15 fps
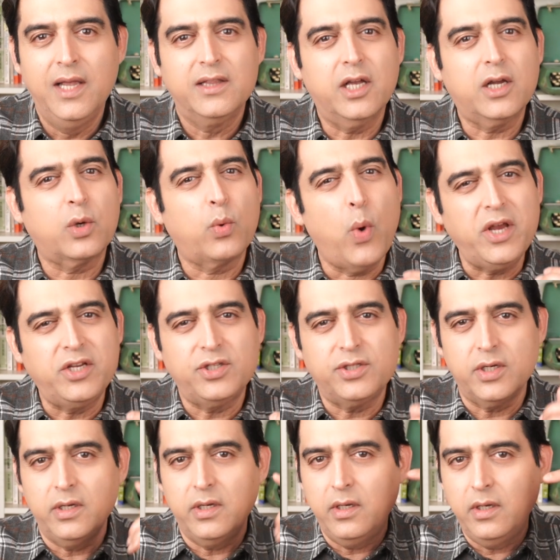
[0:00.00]
the
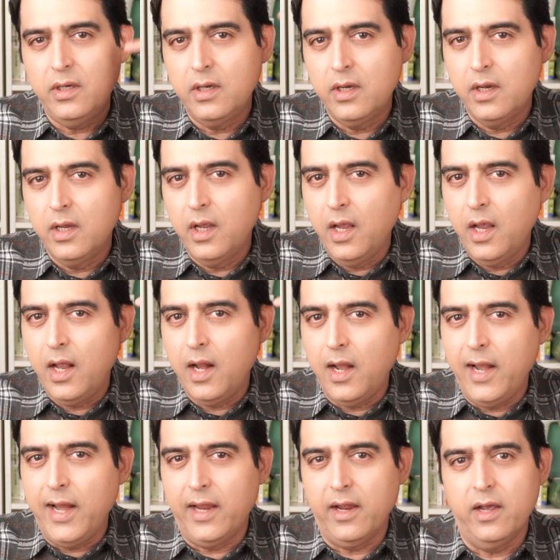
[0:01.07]
question
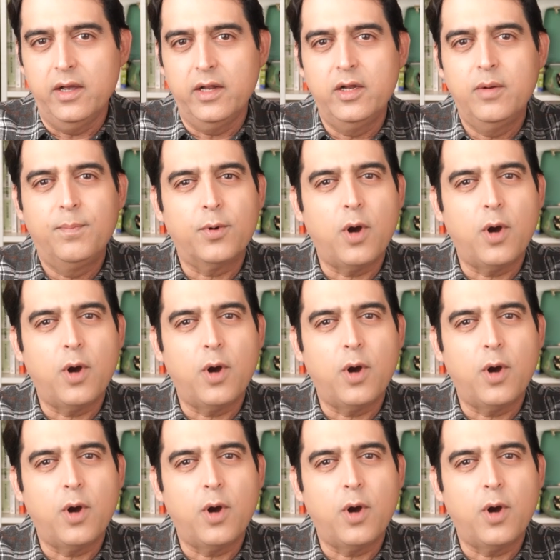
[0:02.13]
lingered,